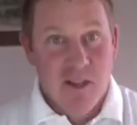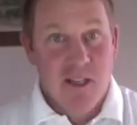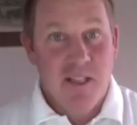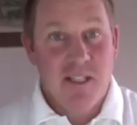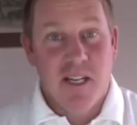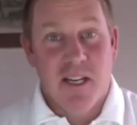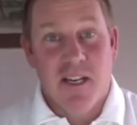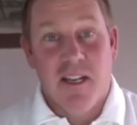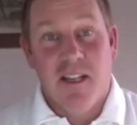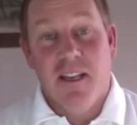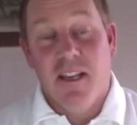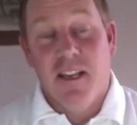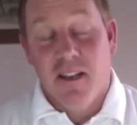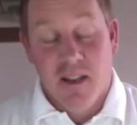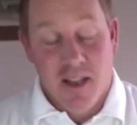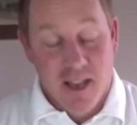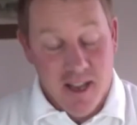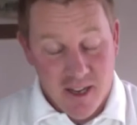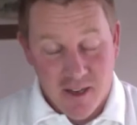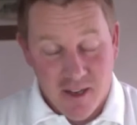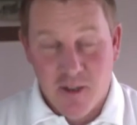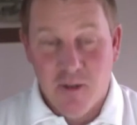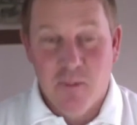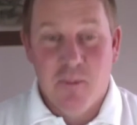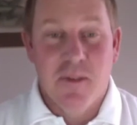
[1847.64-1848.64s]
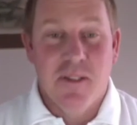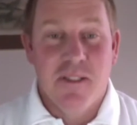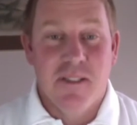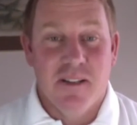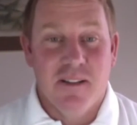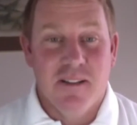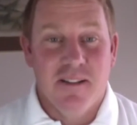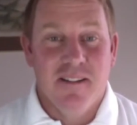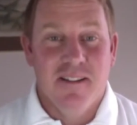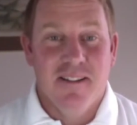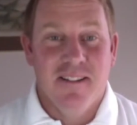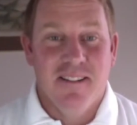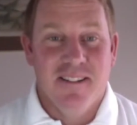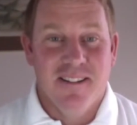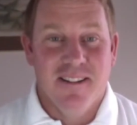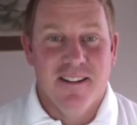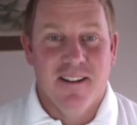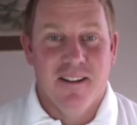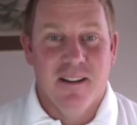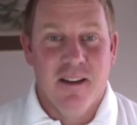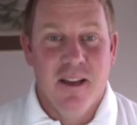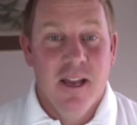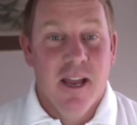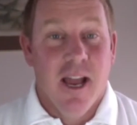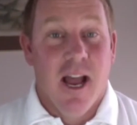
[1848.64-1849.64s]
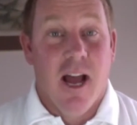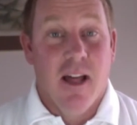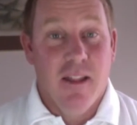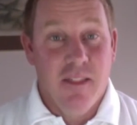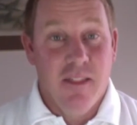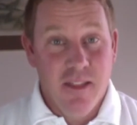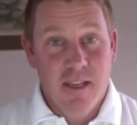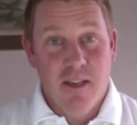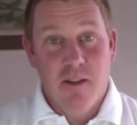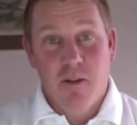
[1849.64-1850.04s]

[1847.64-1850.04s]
chat again, 100%. Yeah, I think